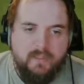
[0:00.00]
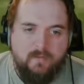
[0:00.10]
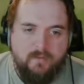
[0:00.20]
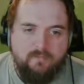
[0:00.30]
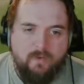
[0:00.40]

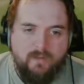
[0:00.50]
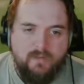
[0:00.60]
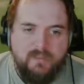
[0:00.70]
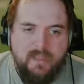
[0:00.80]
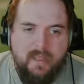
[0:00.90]
keep these
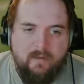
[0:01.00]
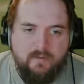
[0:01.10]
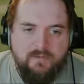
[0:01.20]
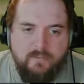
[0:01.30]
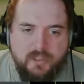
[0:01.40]
runs down
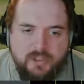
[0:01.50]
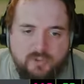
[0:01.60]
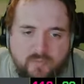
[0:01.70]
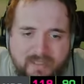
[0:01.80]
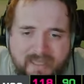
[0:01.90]
as much
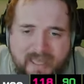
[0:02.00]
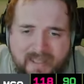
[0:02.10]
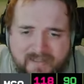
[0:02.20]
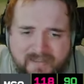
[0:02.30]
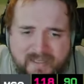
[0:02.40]
as we
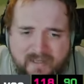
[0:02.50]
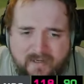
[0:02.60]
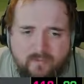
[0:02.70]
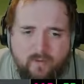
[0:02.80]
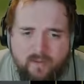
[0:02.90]
can,
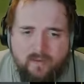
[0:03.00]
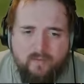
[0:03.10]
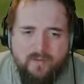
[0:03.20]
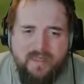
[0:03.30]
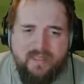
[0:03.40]
Sandy. Why
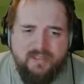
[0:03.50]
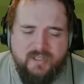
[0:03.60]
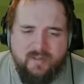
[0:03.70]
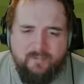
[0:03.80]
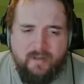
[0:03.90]
can't we catch
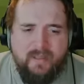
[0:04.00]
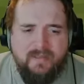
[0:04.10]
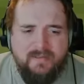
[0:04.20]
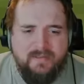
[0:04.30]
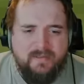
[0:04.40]
that,
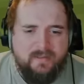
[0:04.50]
please?